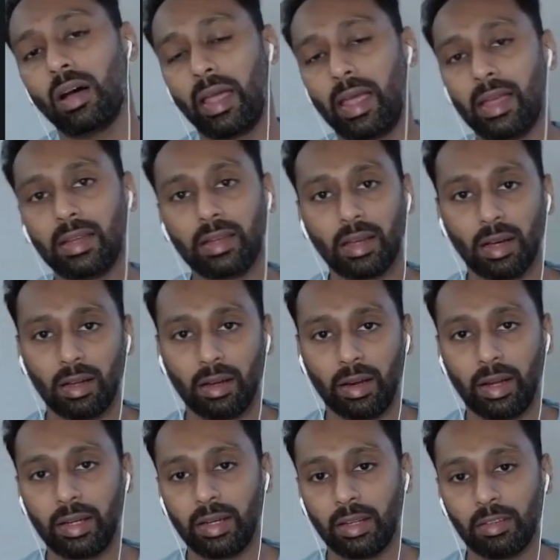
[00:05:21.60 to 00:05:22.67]
area,
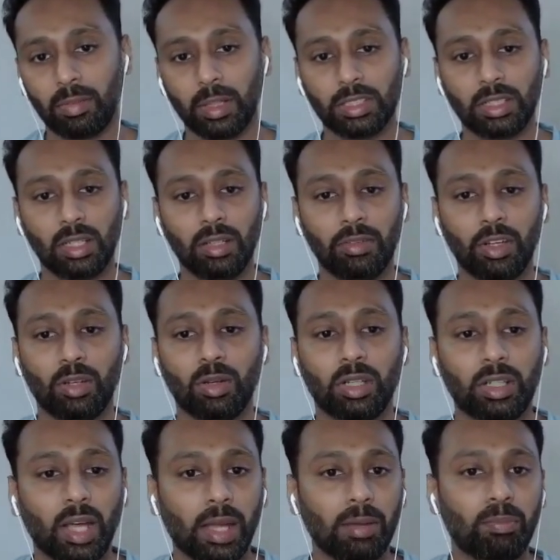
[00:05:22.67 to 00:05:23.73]
right? Especially when you're
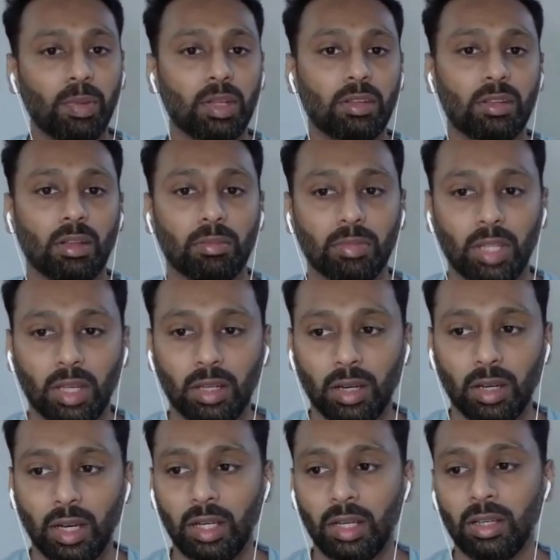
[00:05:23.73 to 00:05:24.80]
typing something,
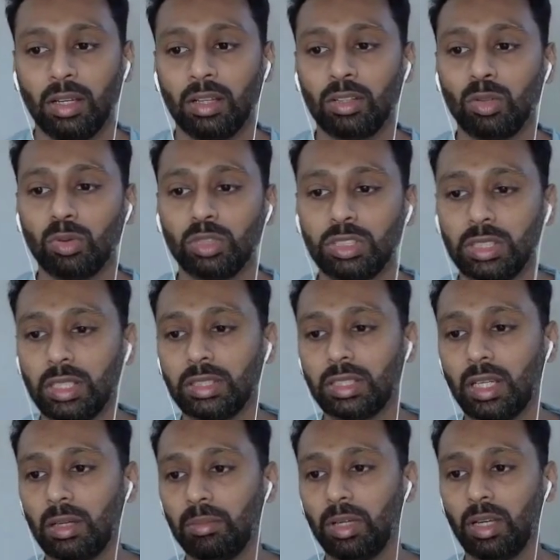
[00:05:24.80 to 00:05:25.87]
right? Those things
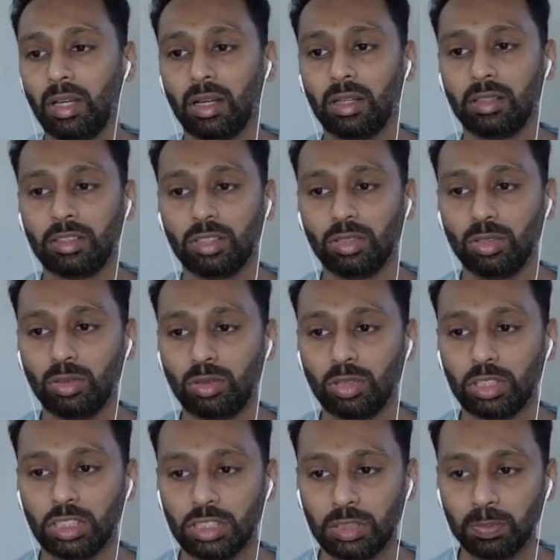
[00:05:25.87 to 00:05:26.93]
can be done. So you
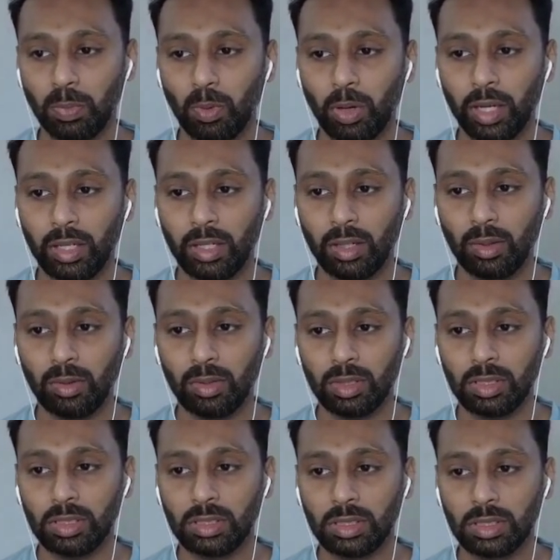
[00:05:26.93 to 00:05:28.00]
could just point out
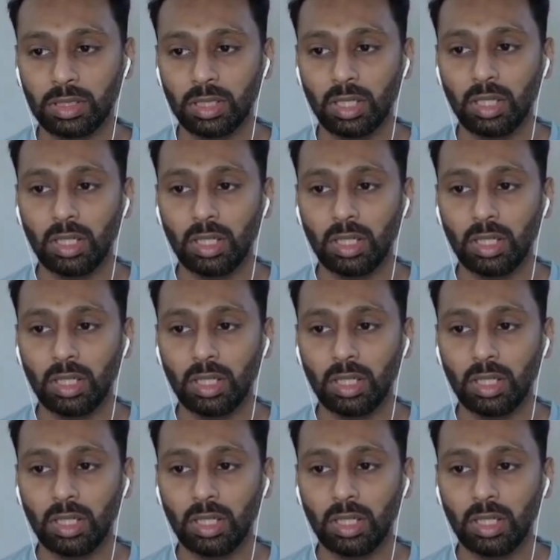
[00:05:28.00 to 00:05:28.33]
this